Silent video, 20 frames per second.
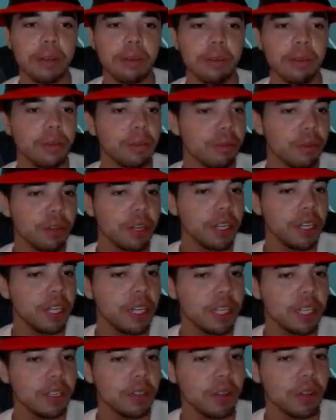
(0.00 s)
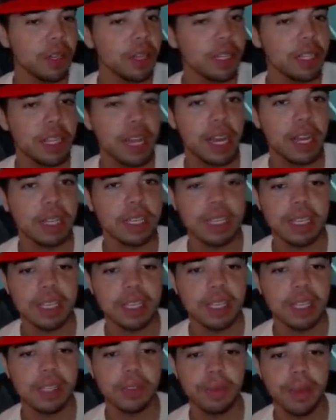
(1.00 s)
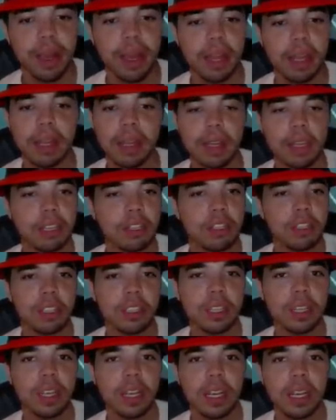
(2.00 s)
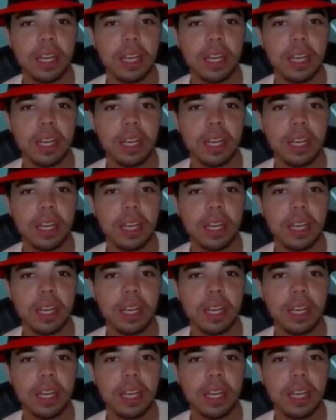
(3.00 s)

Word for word: with pretty decent looking stats is this bad. It's just...